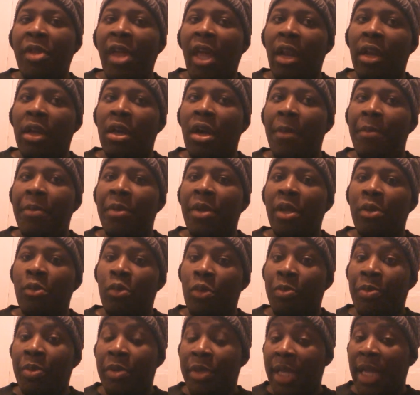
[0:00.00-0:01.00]
that accompanied him
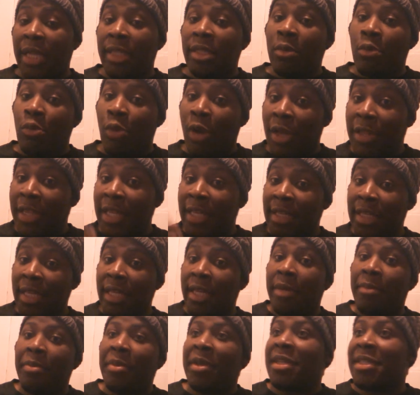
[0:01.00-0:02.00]
would protect them while they did it,